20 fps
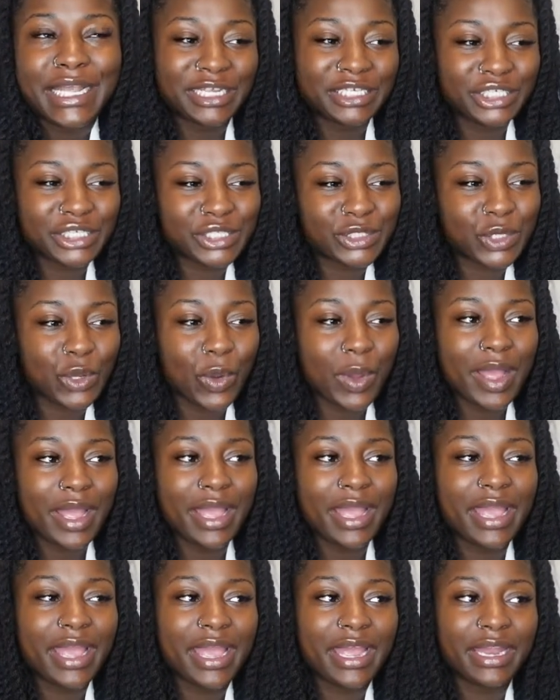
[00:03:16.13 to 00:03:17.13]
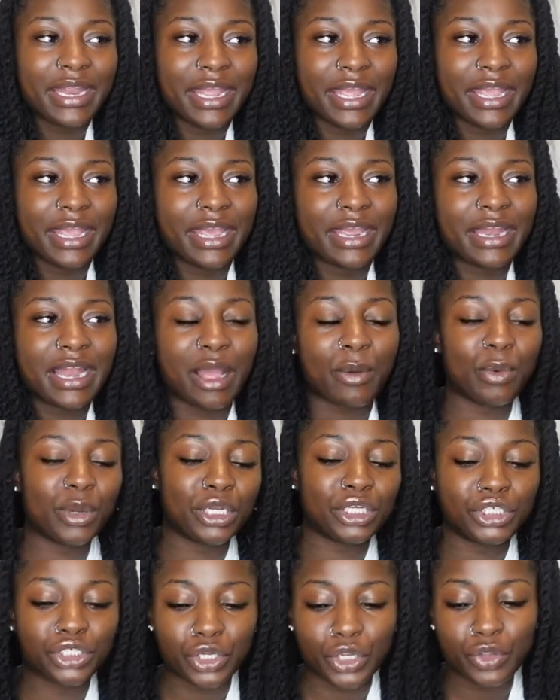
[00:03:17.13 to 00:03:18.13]
Let's just go ahead, and I want
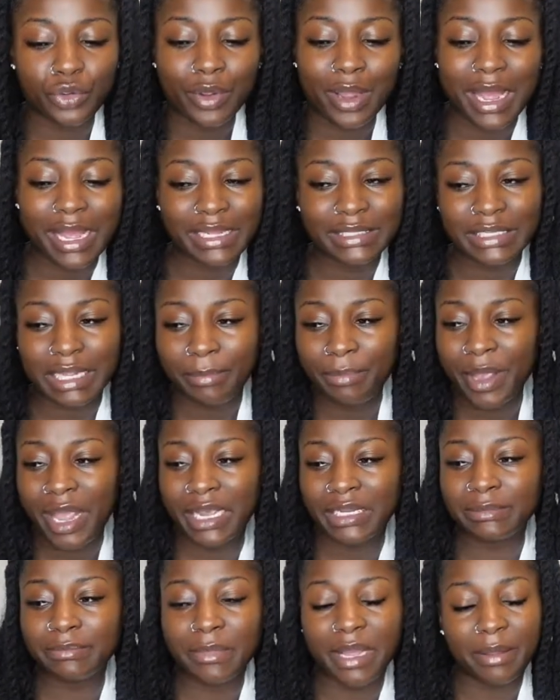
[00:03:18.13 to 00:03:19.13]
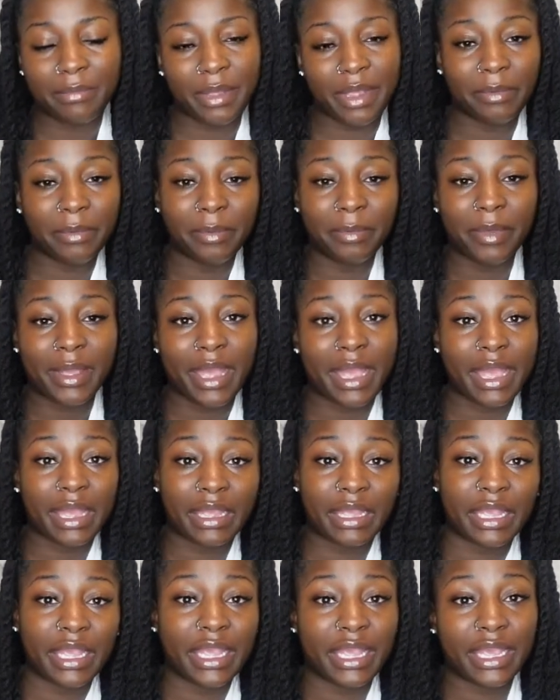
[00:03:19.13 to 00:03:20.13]
to show you guys, I packed my baby
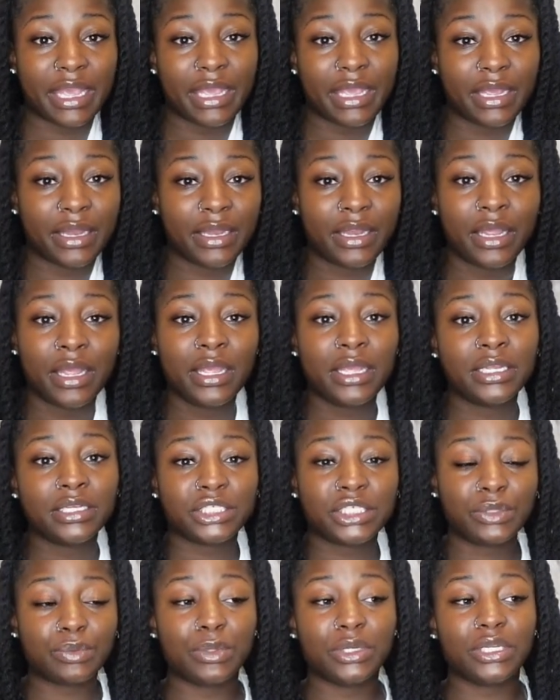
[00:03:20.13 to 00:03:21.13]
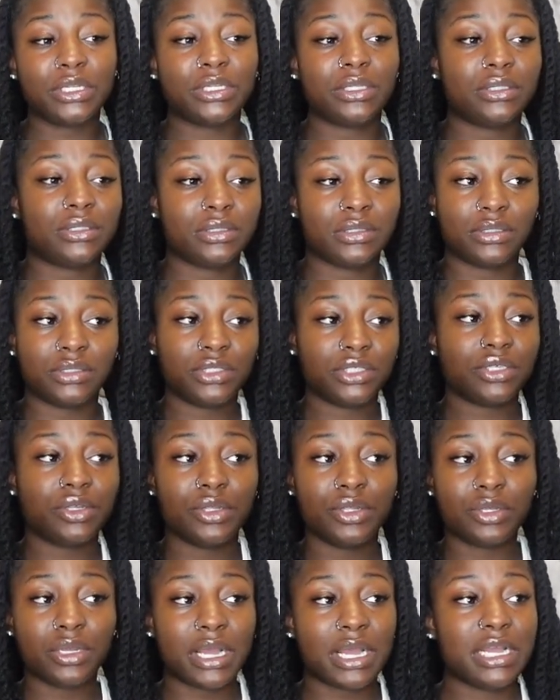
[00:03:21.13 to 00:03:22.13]
bag, and just want to show
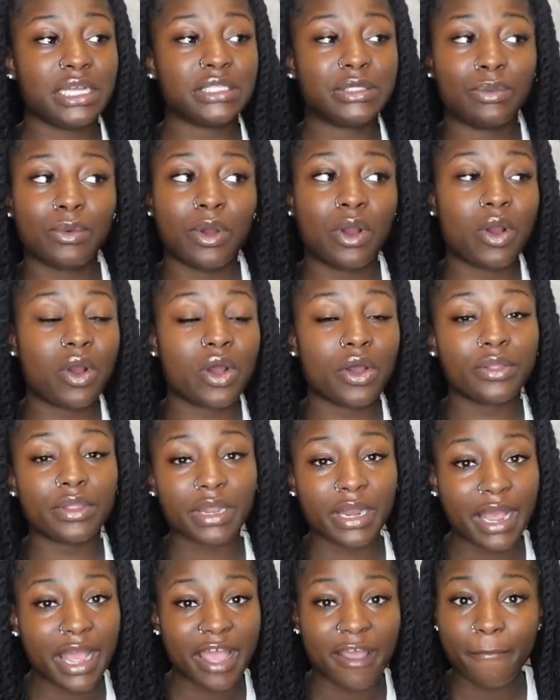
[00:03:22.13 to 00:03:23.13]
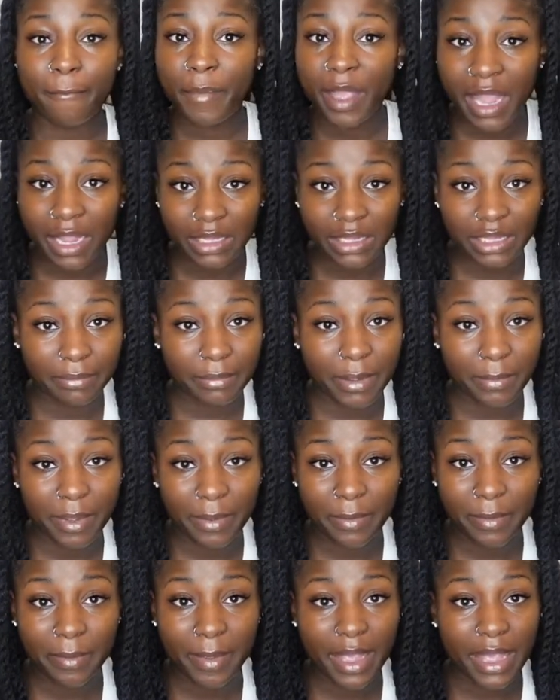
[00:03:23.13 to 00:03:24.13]
you guys what all that I have packed in my
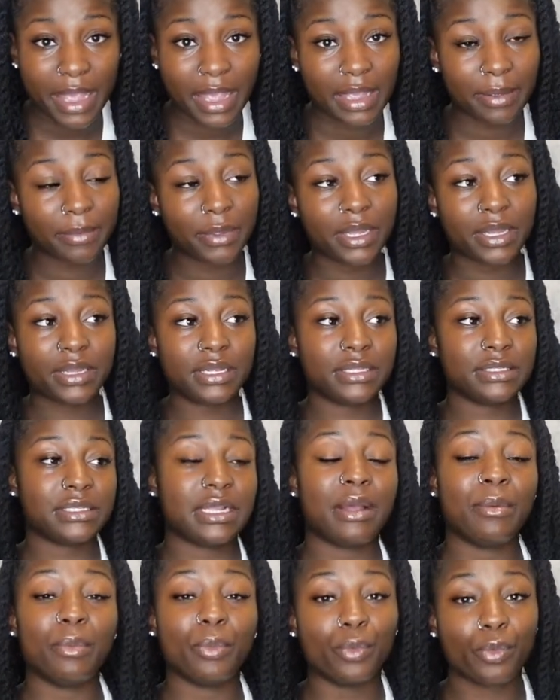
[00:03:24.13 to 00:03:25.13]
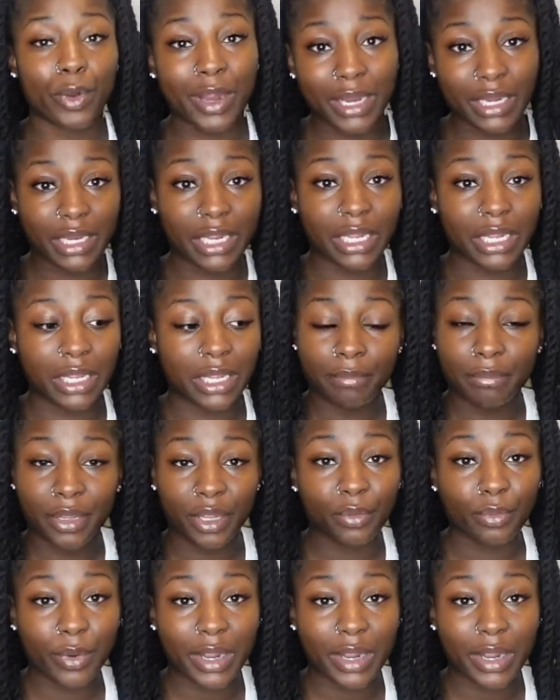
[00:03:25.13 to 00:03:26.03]
baby bag, because I'm ready, been